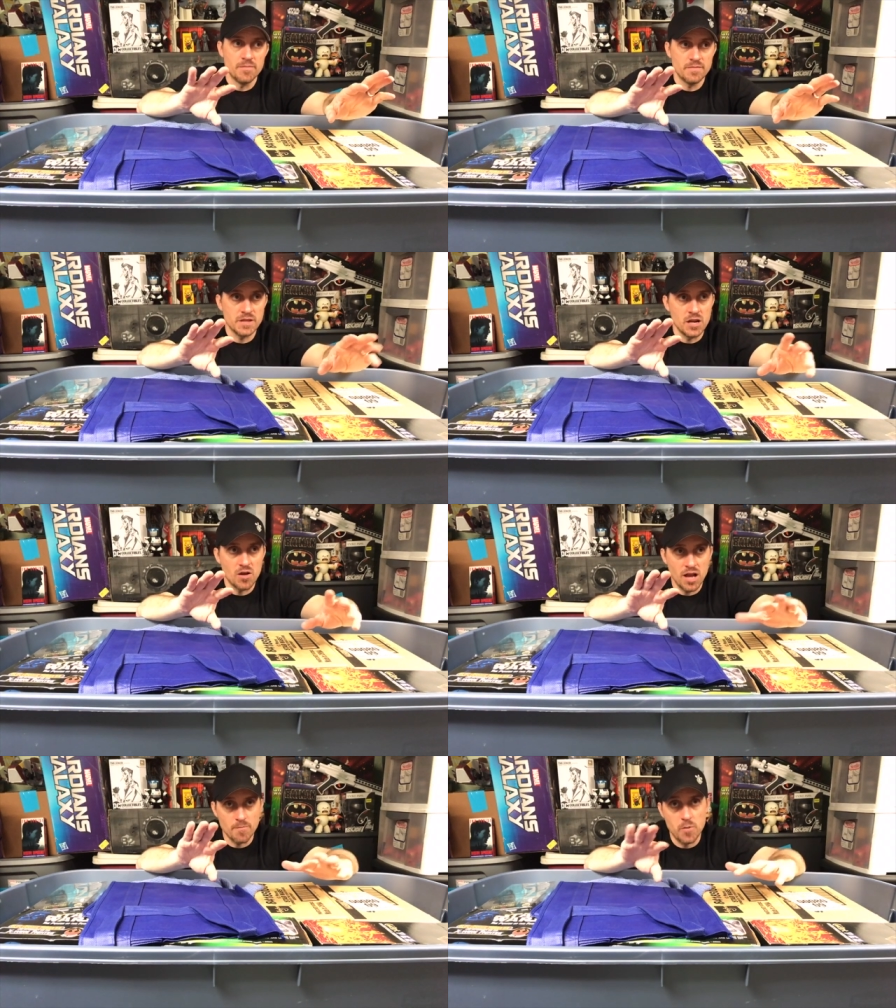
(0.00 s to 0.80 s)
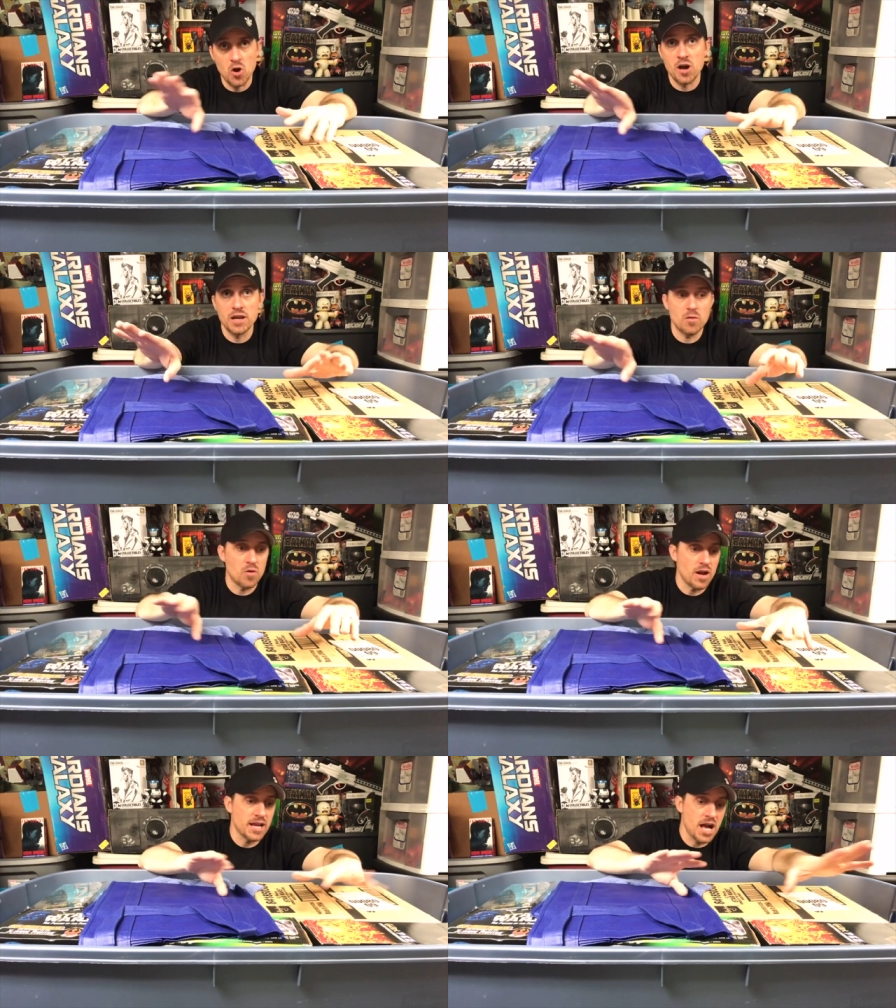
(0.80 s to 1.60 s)
you know, I bought or
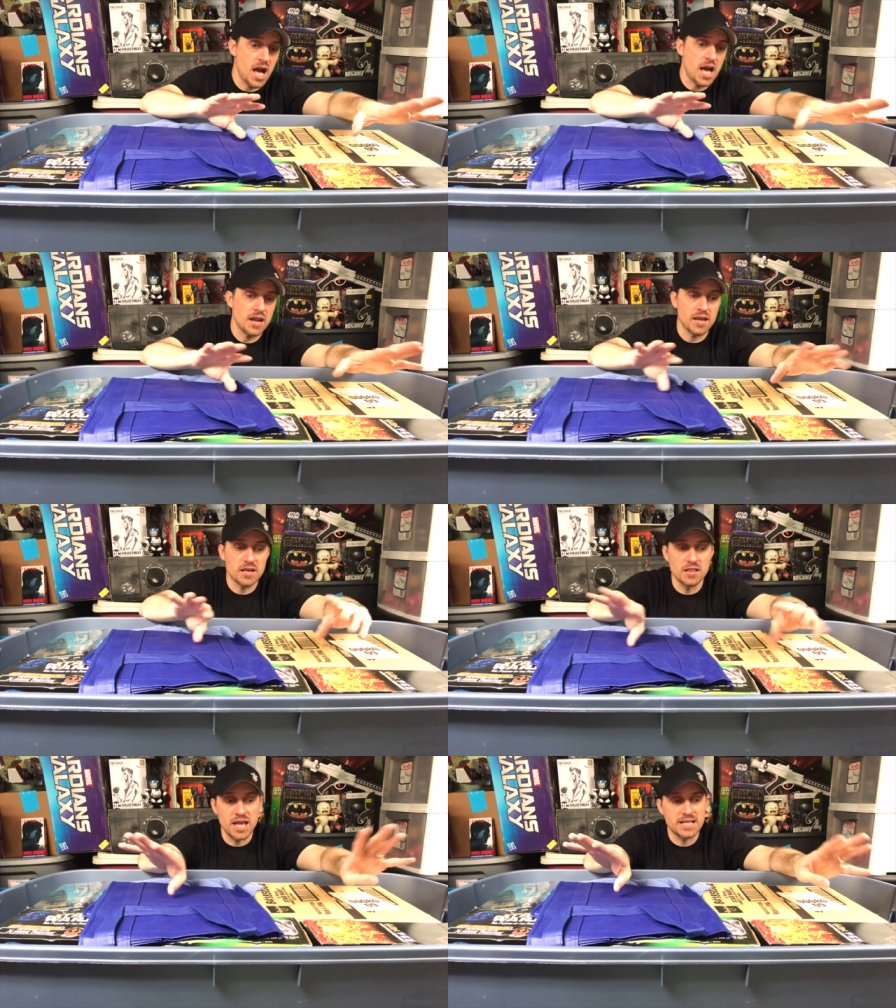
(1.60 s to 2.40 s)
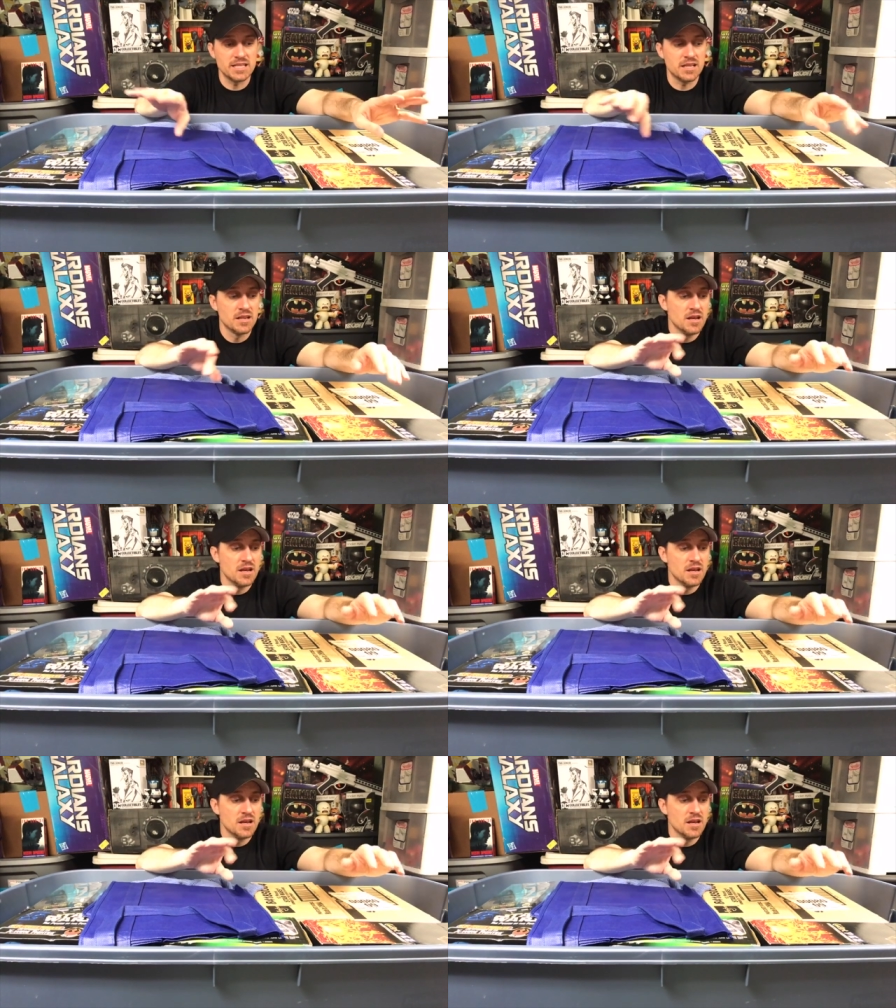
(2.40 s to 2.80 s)
I got, I collected.